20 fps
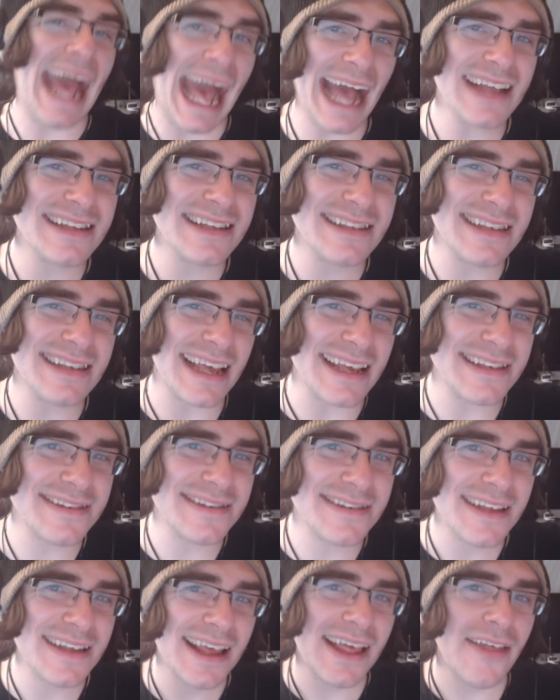
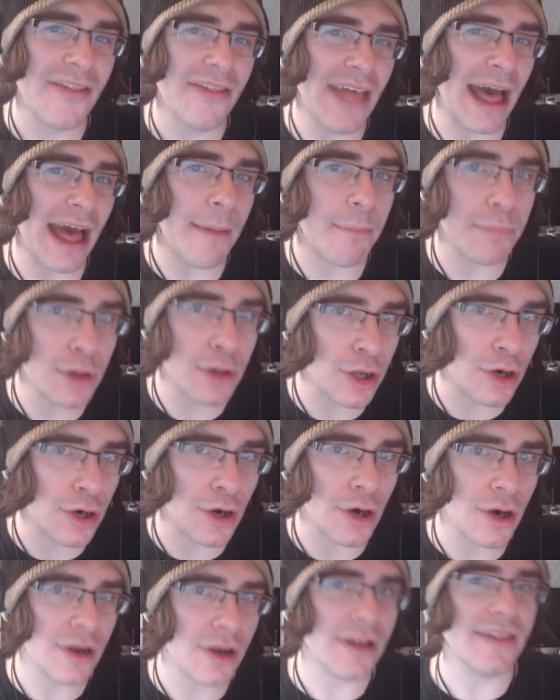access that
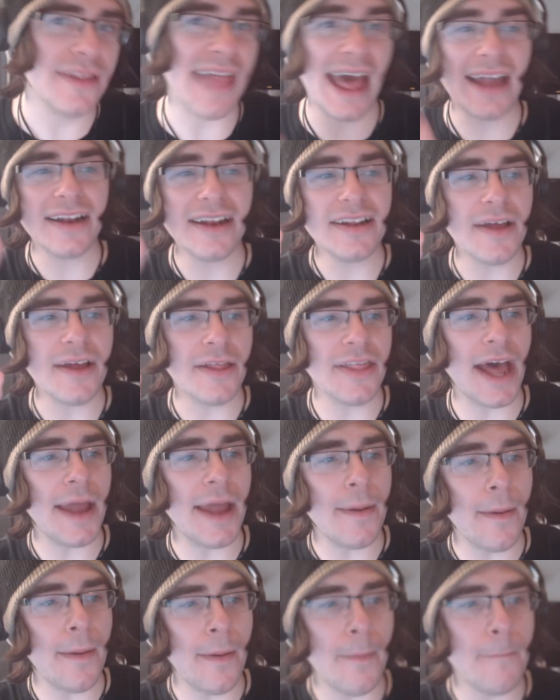blur, that
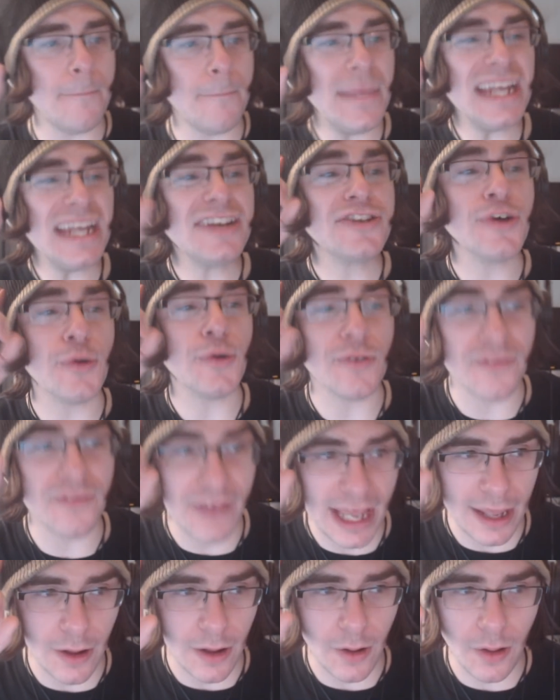mental
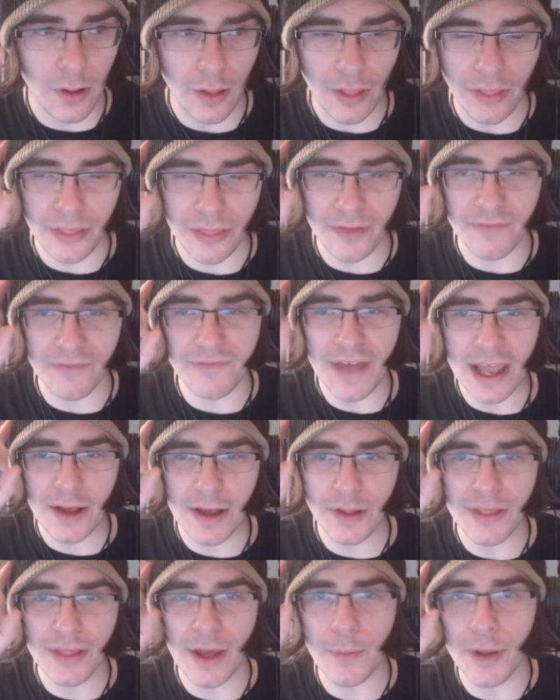veil, the
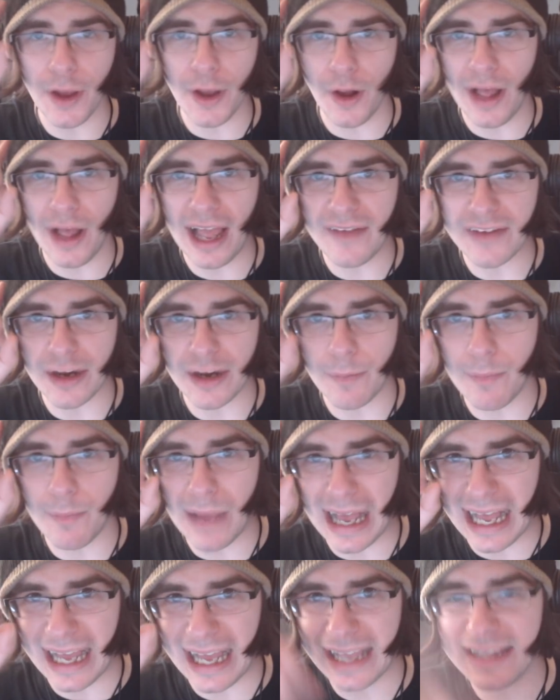veil that we all have in our
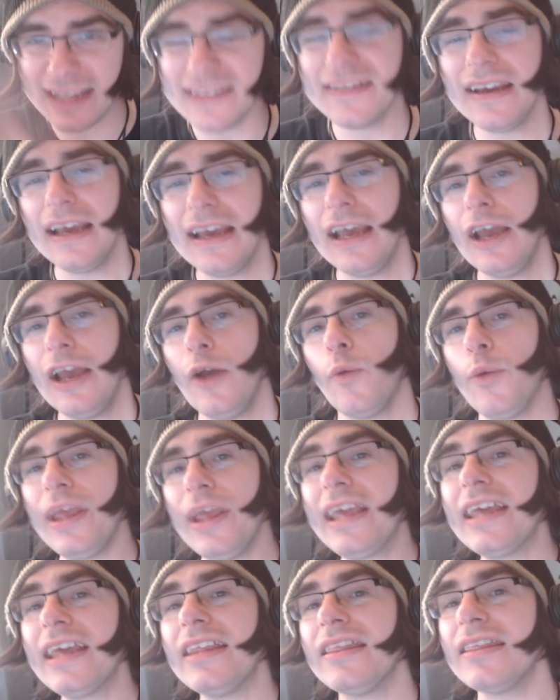minds.
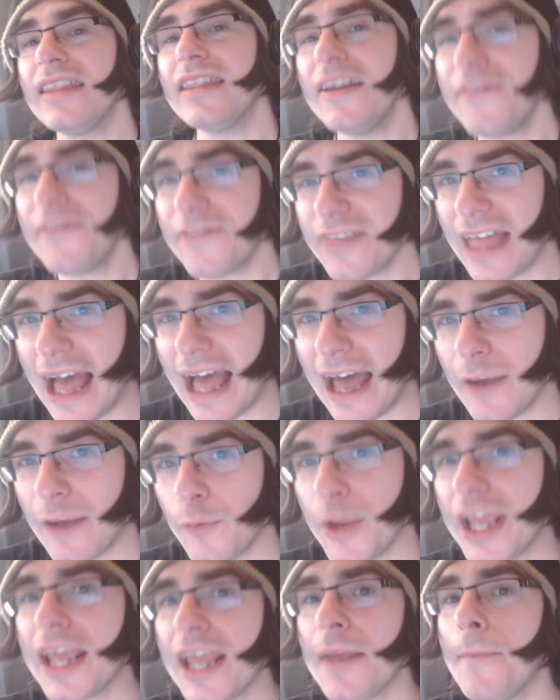We can lift that.
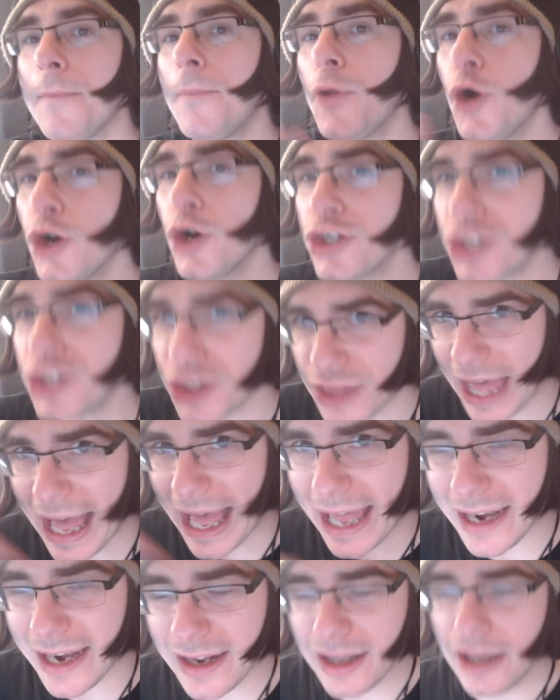We can push
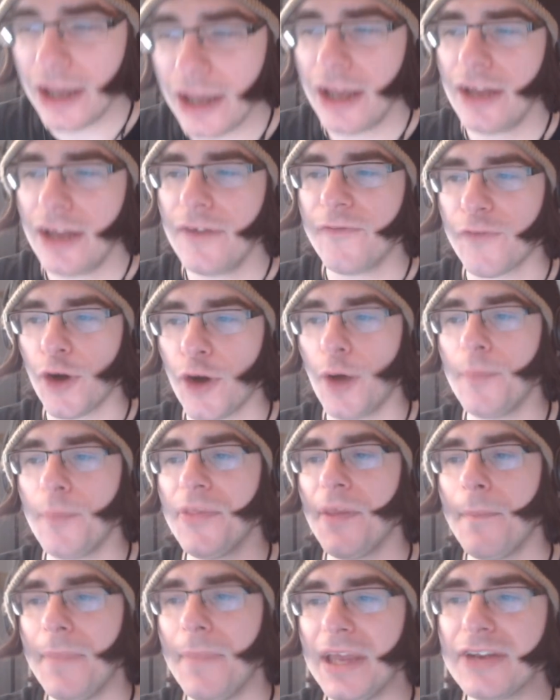that from
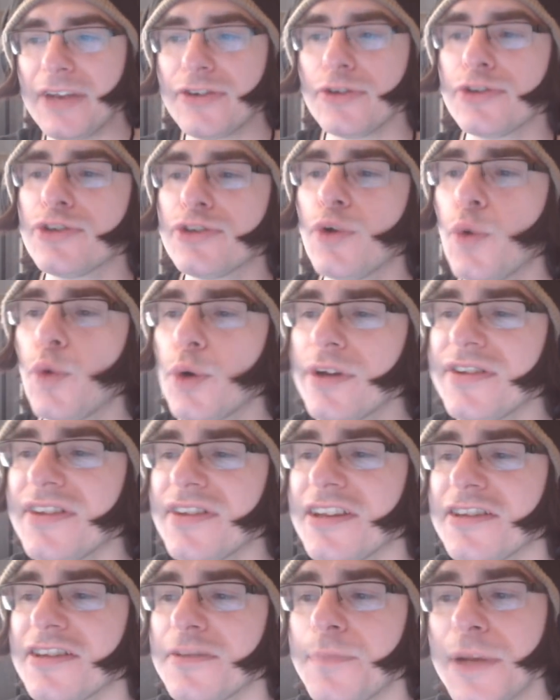the mental
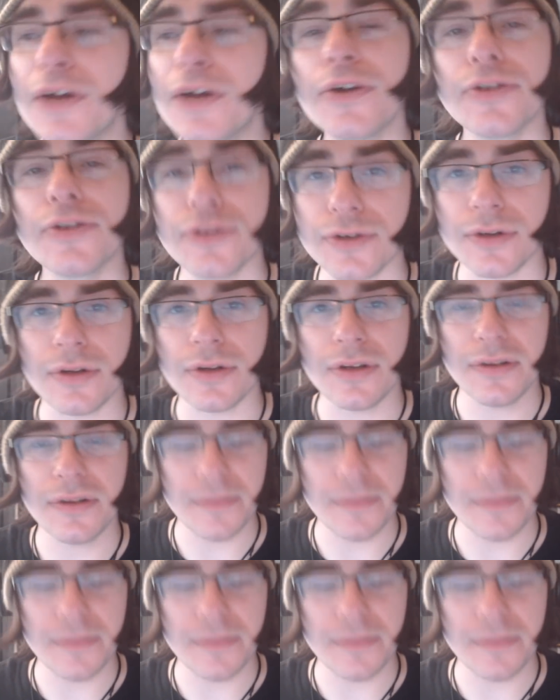towards the spiritual.